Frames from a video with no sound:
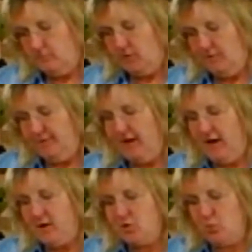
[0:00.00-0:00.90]
The
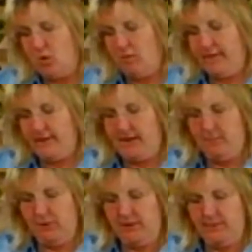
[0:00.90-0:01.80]
Flyers were in it, I
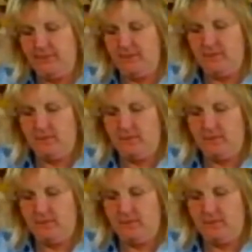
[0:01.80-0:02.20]
believe.